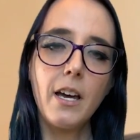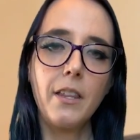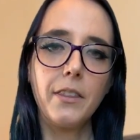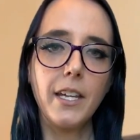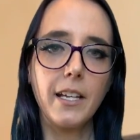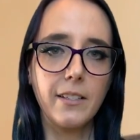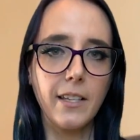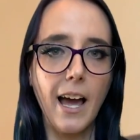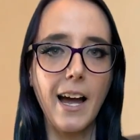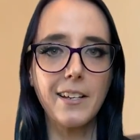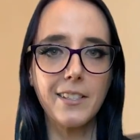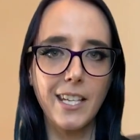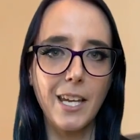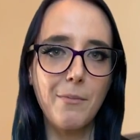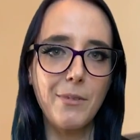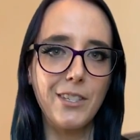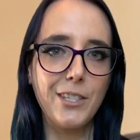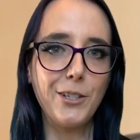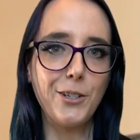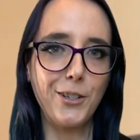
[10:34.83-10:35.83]
The exact same
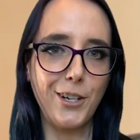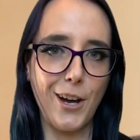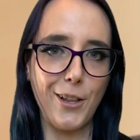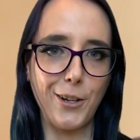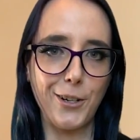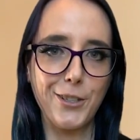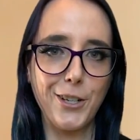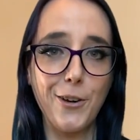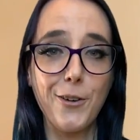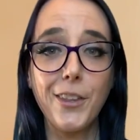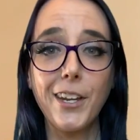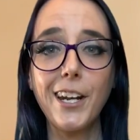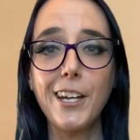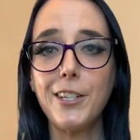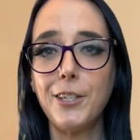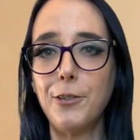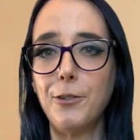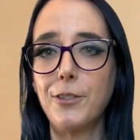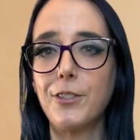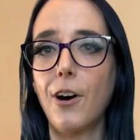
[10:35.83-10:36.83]
steel color tone that I
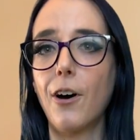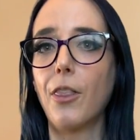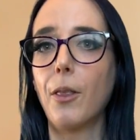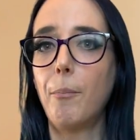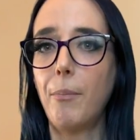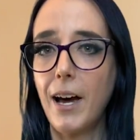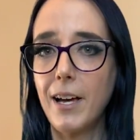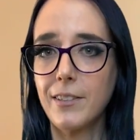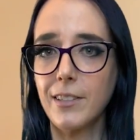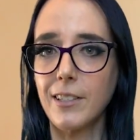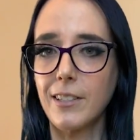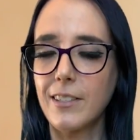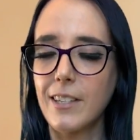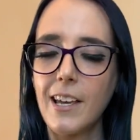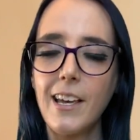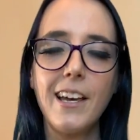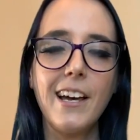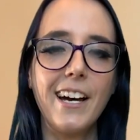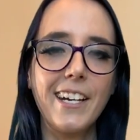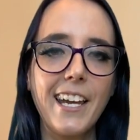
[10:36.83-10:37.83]
used on the peasants.
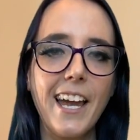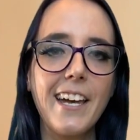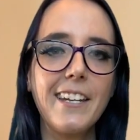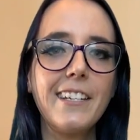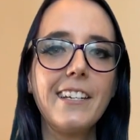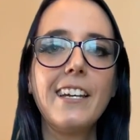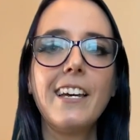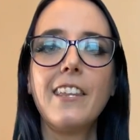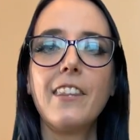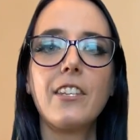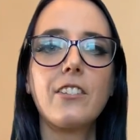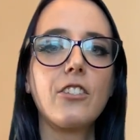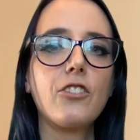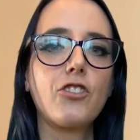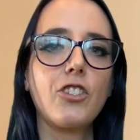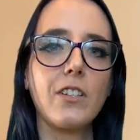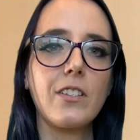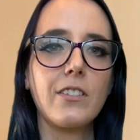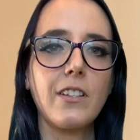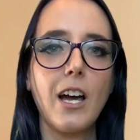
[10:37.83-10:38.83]
Again, this is
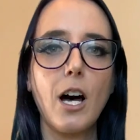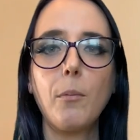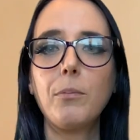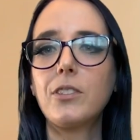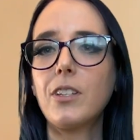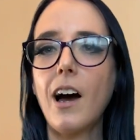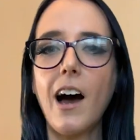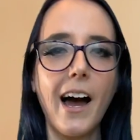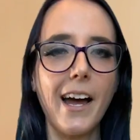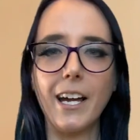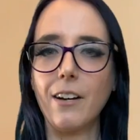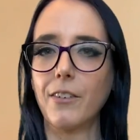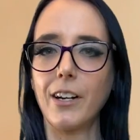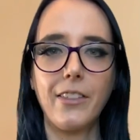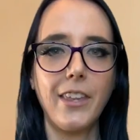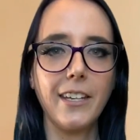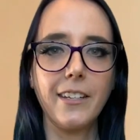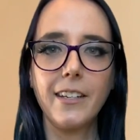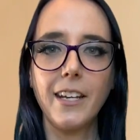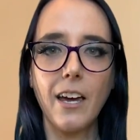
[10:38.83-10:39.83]
just to help tie
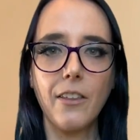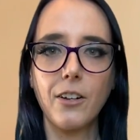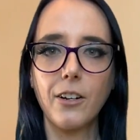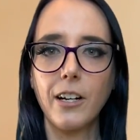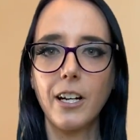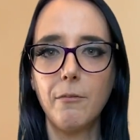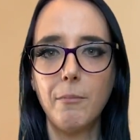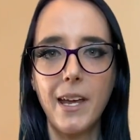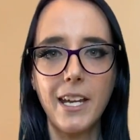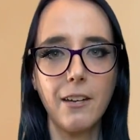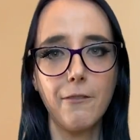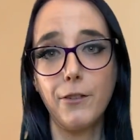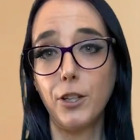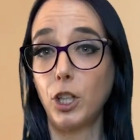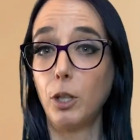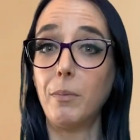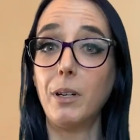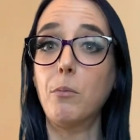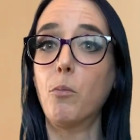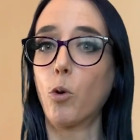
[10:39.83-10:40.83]
everything together and make it feel
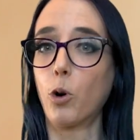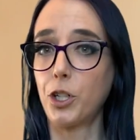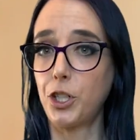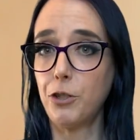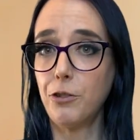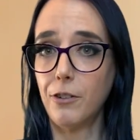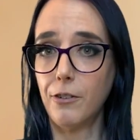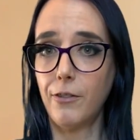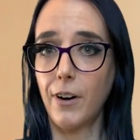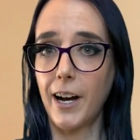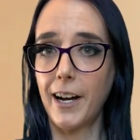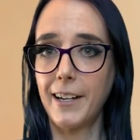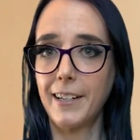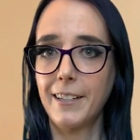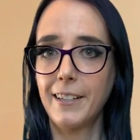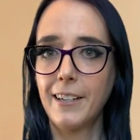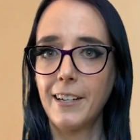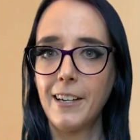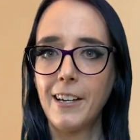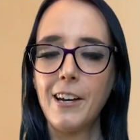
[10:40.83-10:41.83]
a bit more unified.
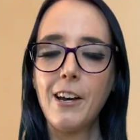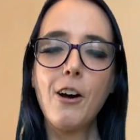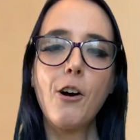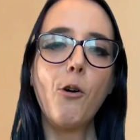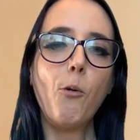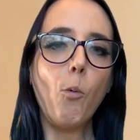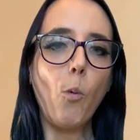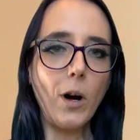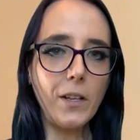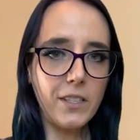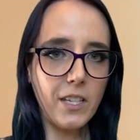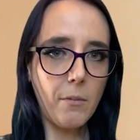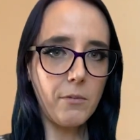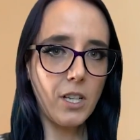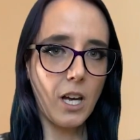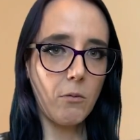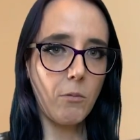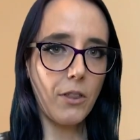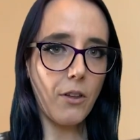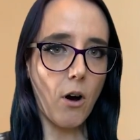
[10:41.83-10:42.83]
Once I'm
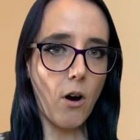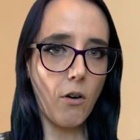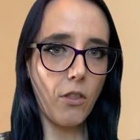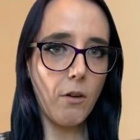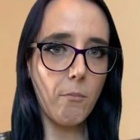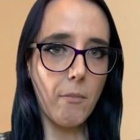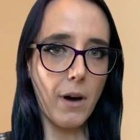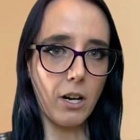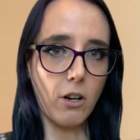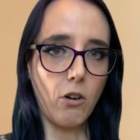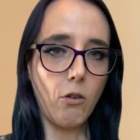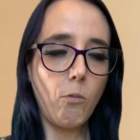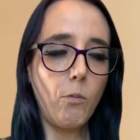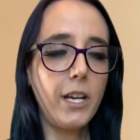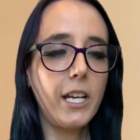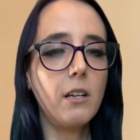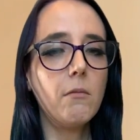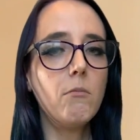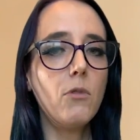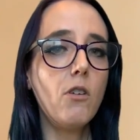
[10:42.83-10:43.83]
done with all the metal, we
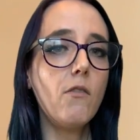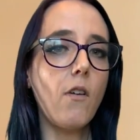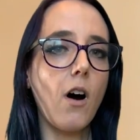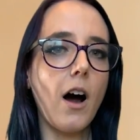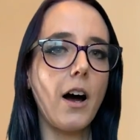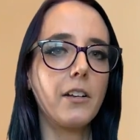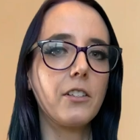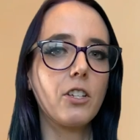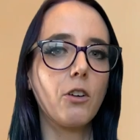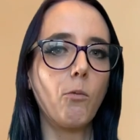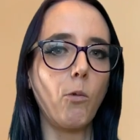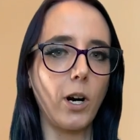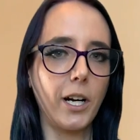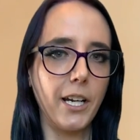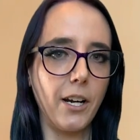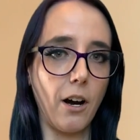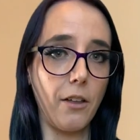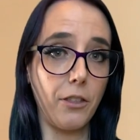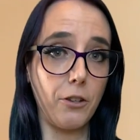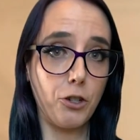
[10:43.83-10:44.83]
can move on to
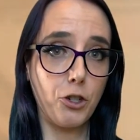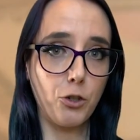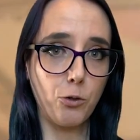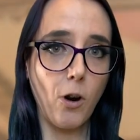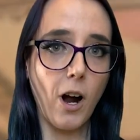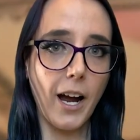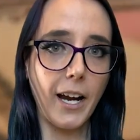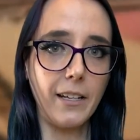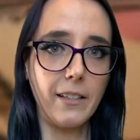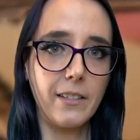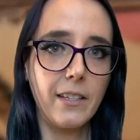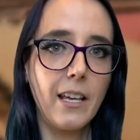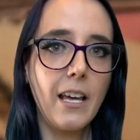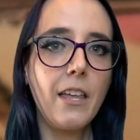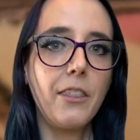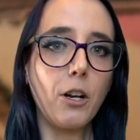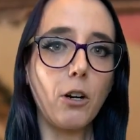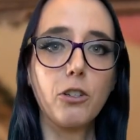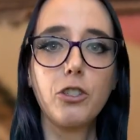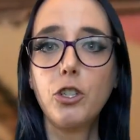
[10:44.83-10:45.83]
working on the shrines.
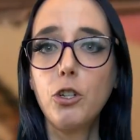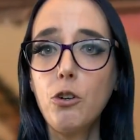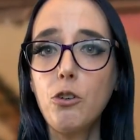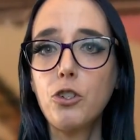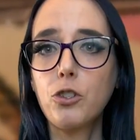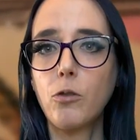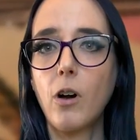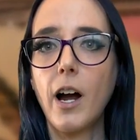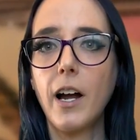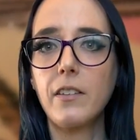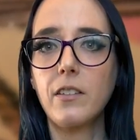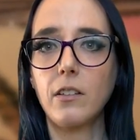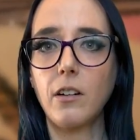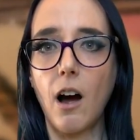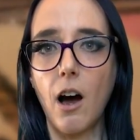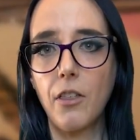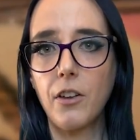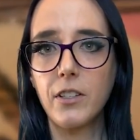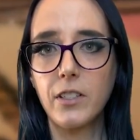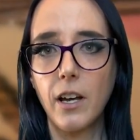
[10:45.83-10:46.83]
There are 2 shrines on
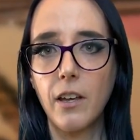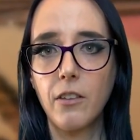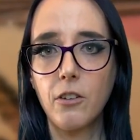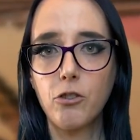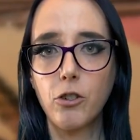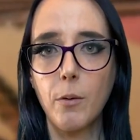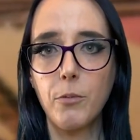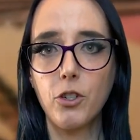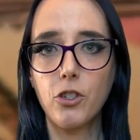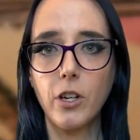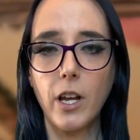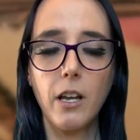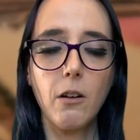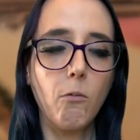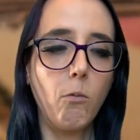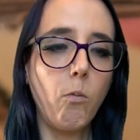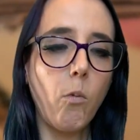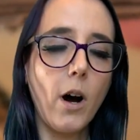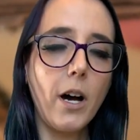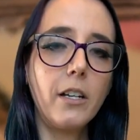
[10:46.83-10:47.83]
either side of the
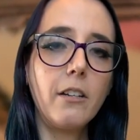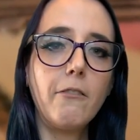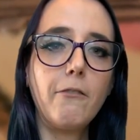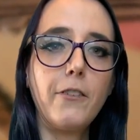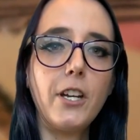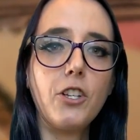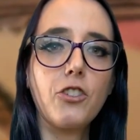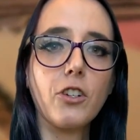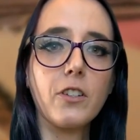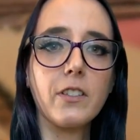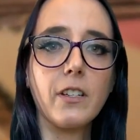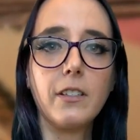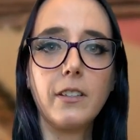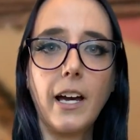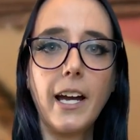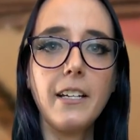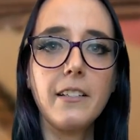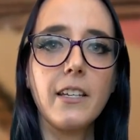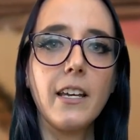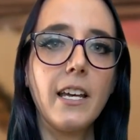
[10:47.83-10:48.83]
trebuchet. One features a
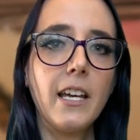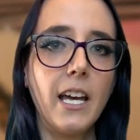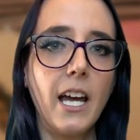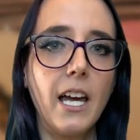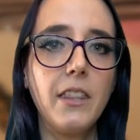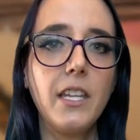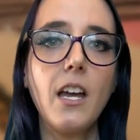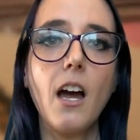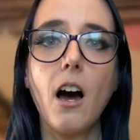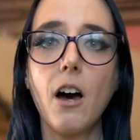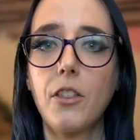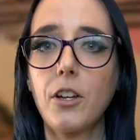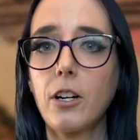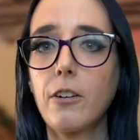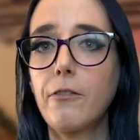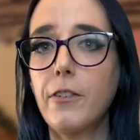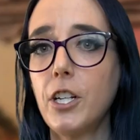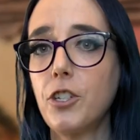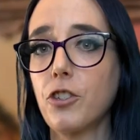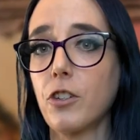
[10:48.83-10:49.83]
knight and the other
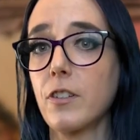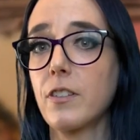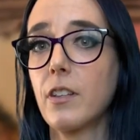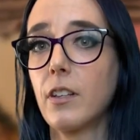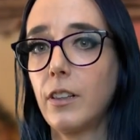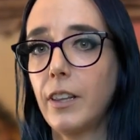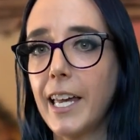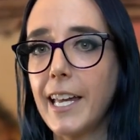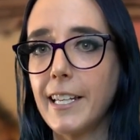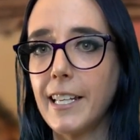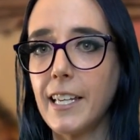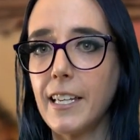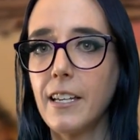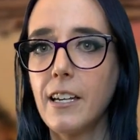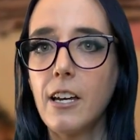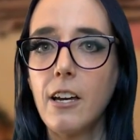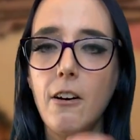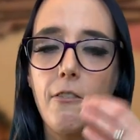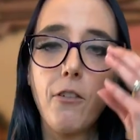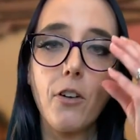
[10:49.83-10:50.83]
features the lady.
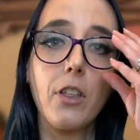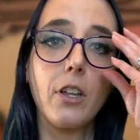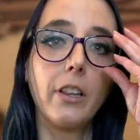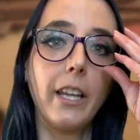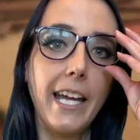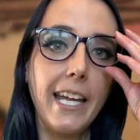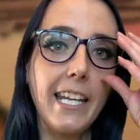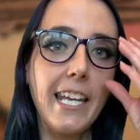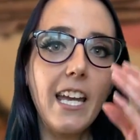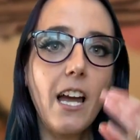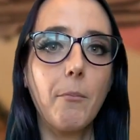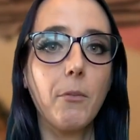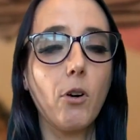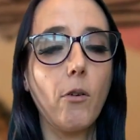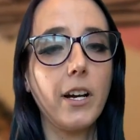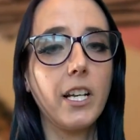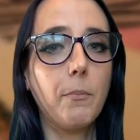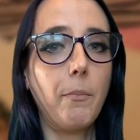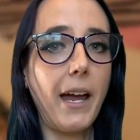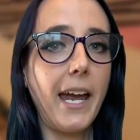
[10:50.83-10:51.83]
For the lady, I'm
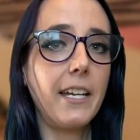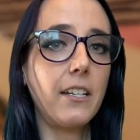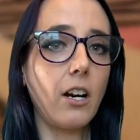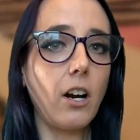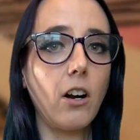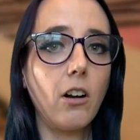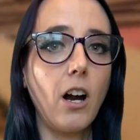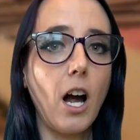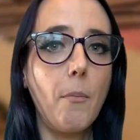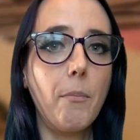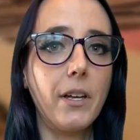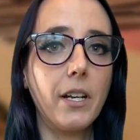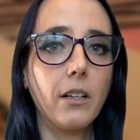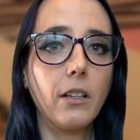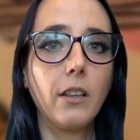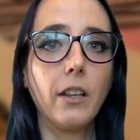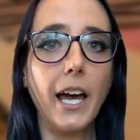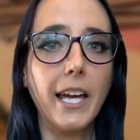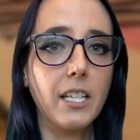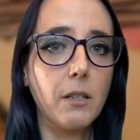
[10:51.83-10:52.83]
going to paint her up in a
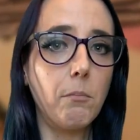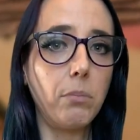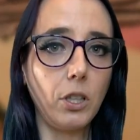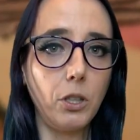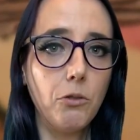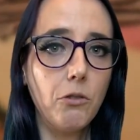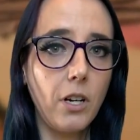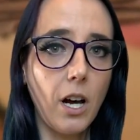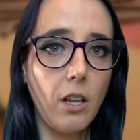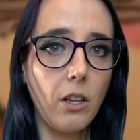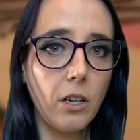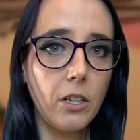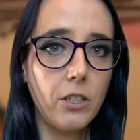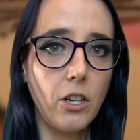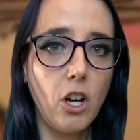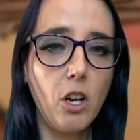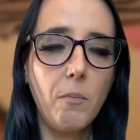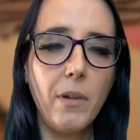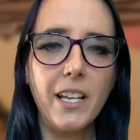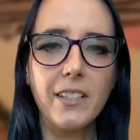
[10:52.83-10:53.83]
light blue color
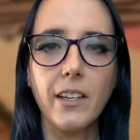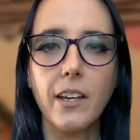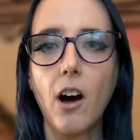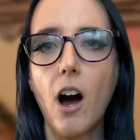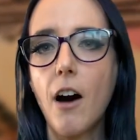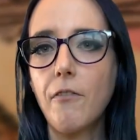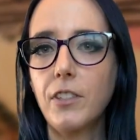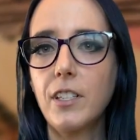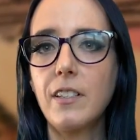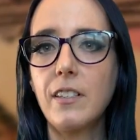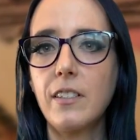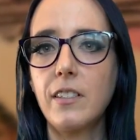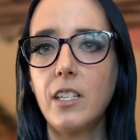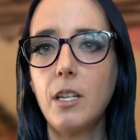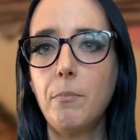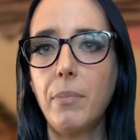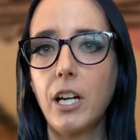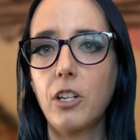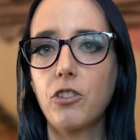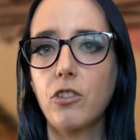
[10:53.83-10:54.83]
tone because I often see
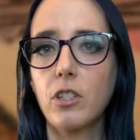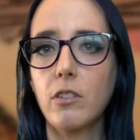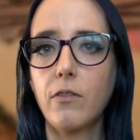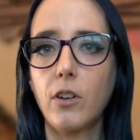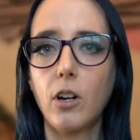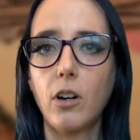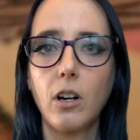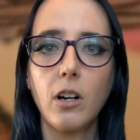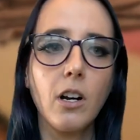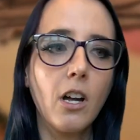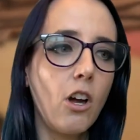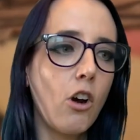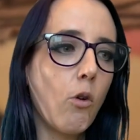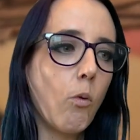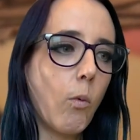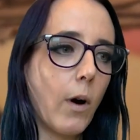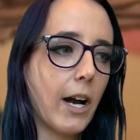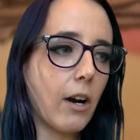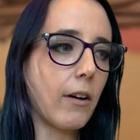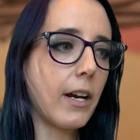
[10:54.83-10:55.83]
pictures of her
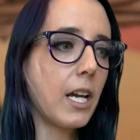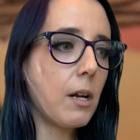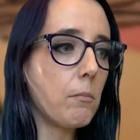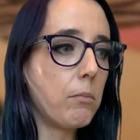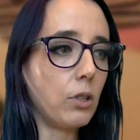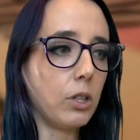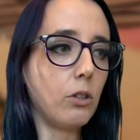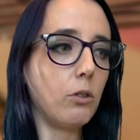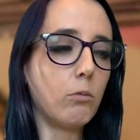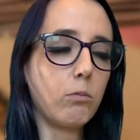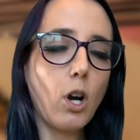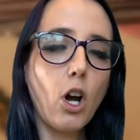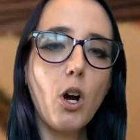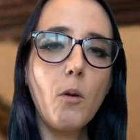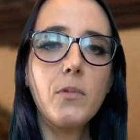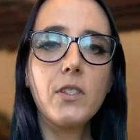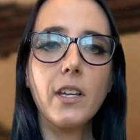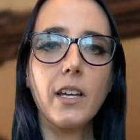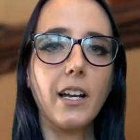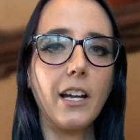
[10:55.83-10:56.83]
wearing blue
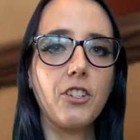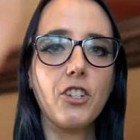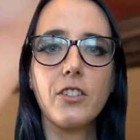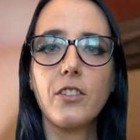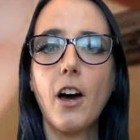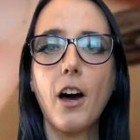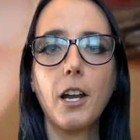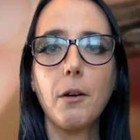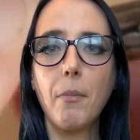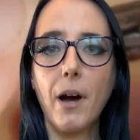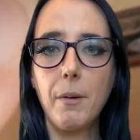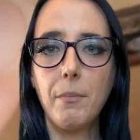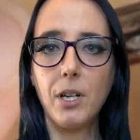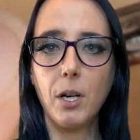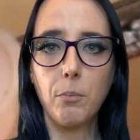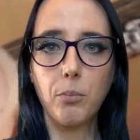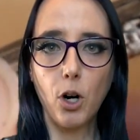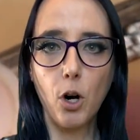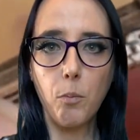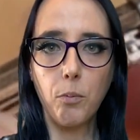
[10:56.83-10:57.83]
robes and I just thought it might be
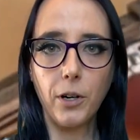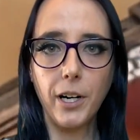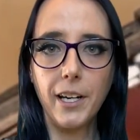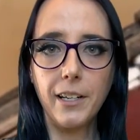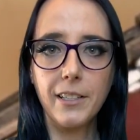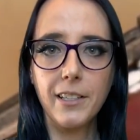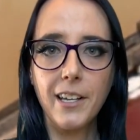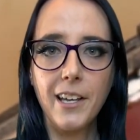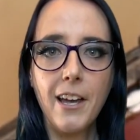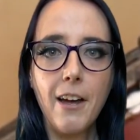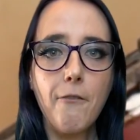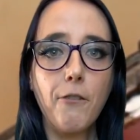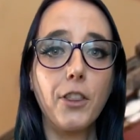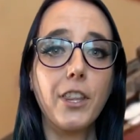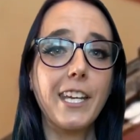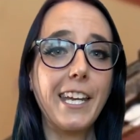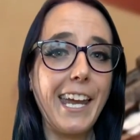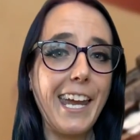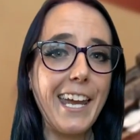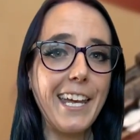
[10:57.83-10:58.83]
appropriate. For the
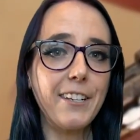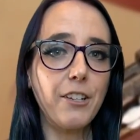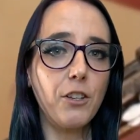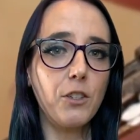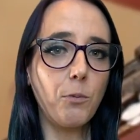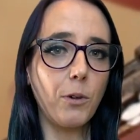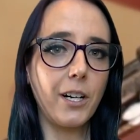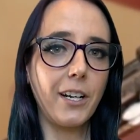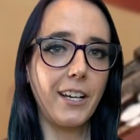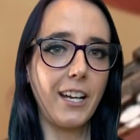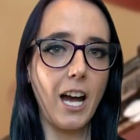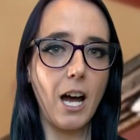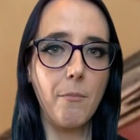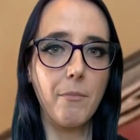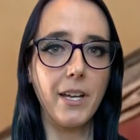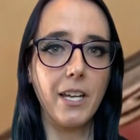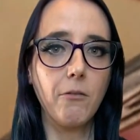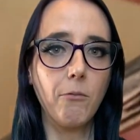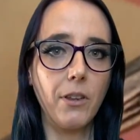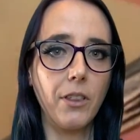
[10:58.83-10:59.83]
candles, we're going to come
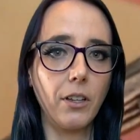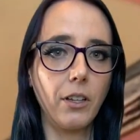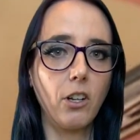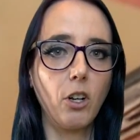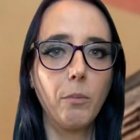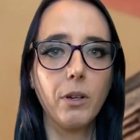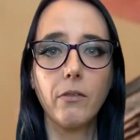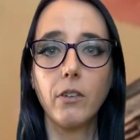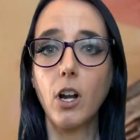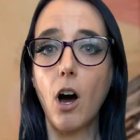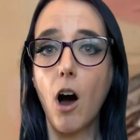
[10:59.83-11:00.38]
in with a little bit of an